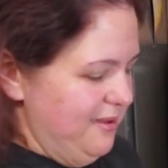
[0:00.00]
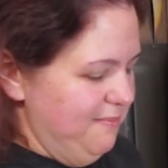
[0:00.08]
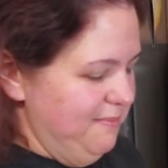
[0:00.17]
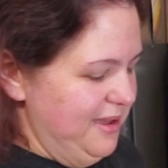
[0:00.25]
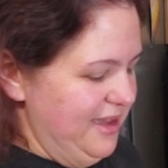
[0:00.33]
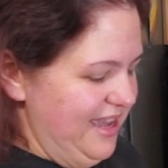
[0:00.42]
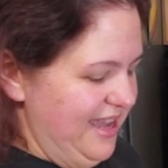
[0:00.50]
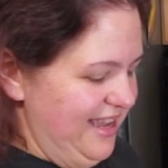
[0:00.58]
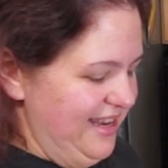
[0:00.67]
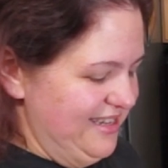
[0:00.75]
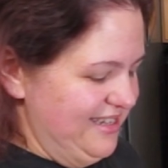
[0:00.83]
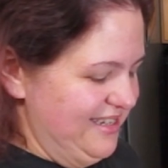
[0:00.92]

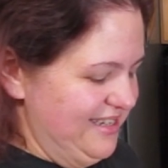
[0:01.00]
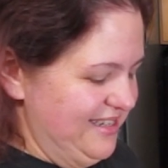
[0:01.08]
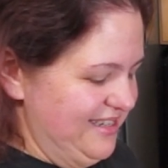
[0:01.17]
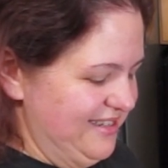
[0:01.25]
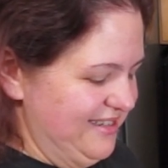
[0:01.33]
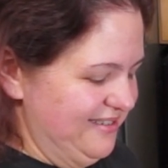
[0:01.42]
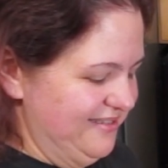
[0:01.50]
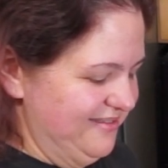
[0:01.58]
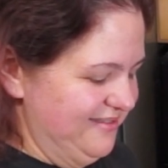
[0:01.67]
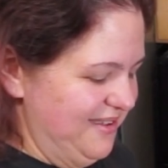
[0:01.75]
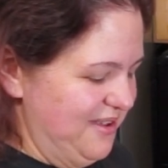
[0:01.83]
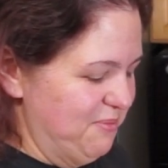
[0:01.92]
But
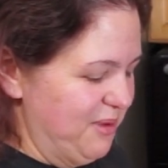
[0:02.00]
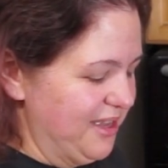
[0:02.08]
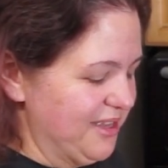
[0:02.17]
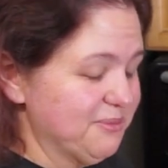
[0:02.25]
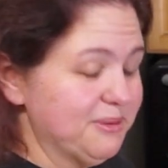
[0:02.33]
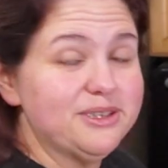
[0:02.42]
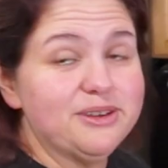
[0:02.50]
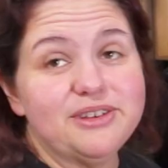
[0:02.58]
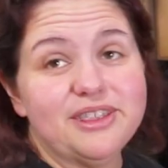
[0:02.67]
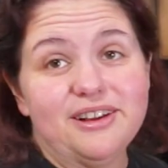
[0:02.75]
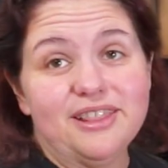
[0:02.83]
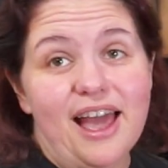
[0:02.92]
my husband's over
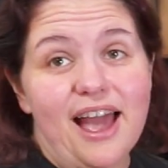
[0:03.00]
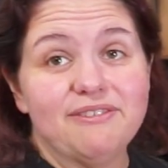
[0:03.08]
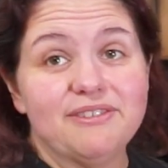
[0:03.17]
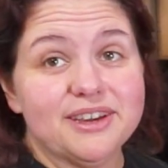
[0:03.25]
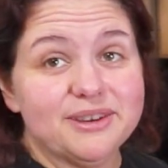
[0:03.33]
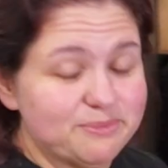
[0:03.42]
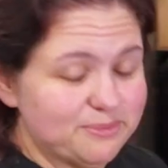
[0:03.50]
there laughing.